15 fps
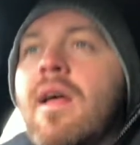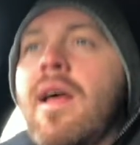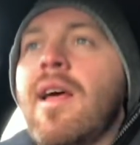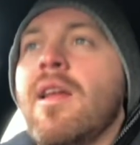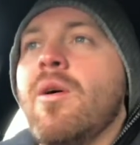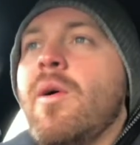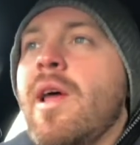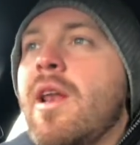
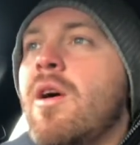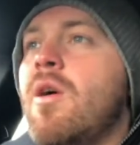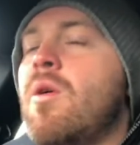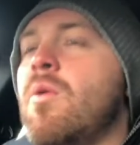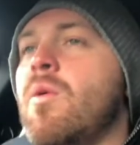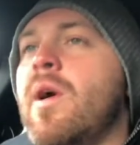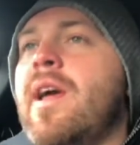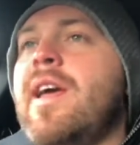Hello,
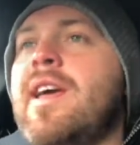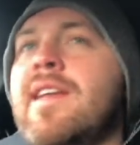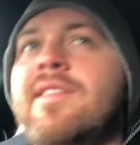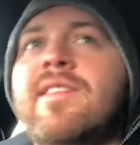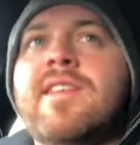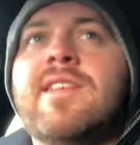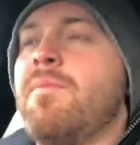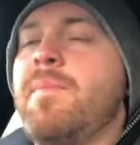hello. It
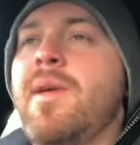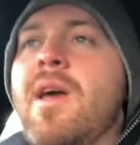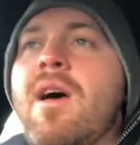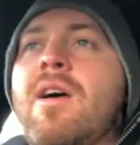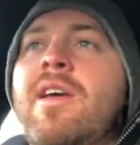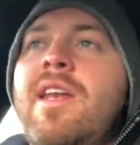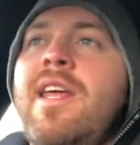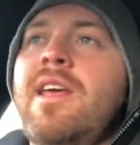is
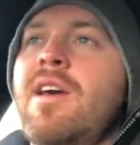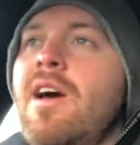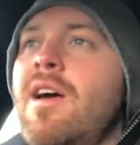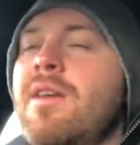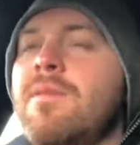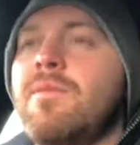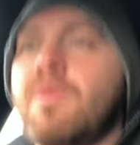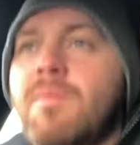PR in a Car
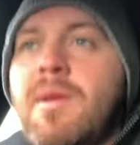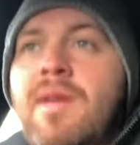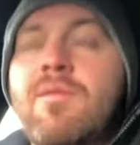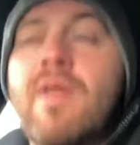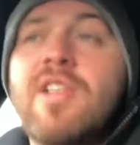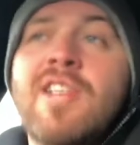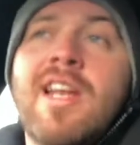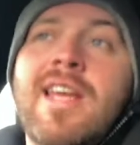with me,
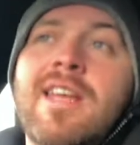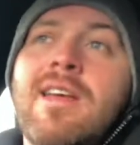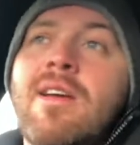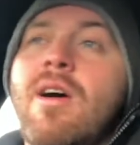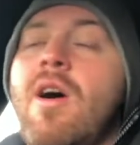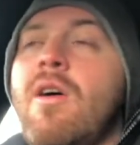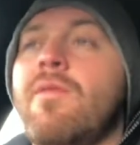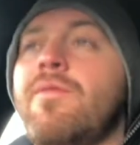Rich Lee,
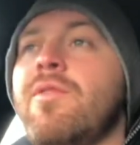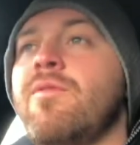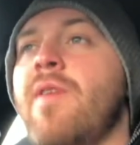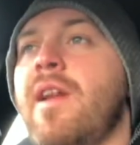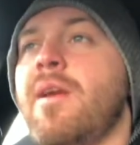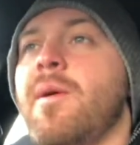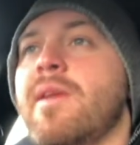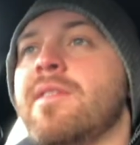of the
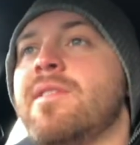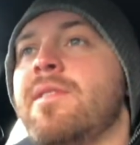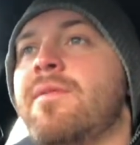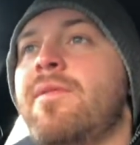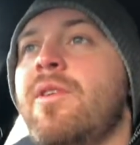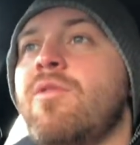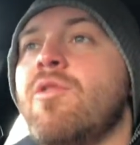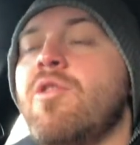
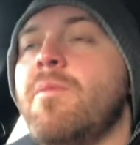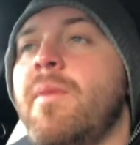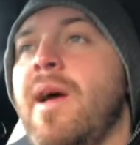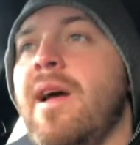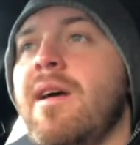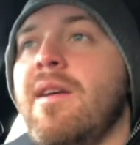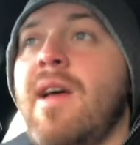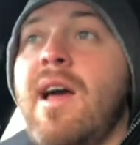Radioactive Group
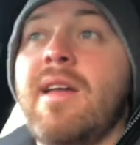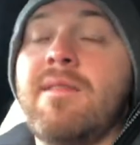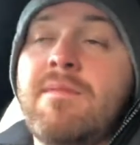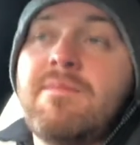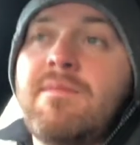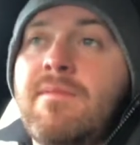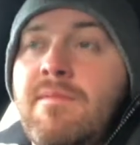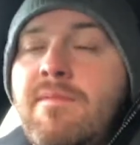and
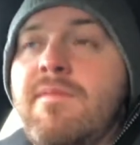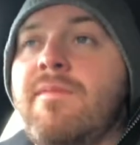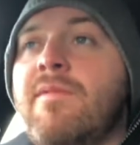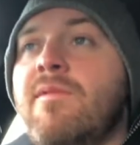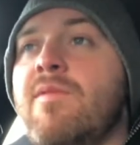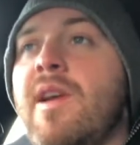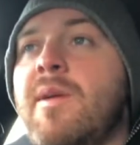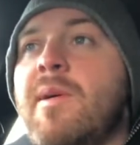
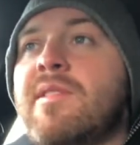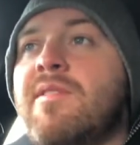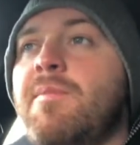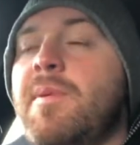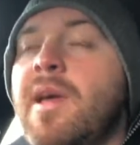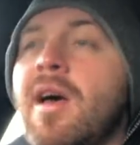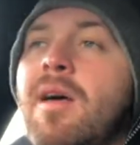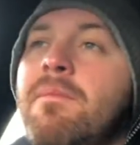Radioactive
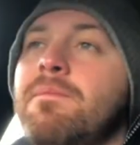PR.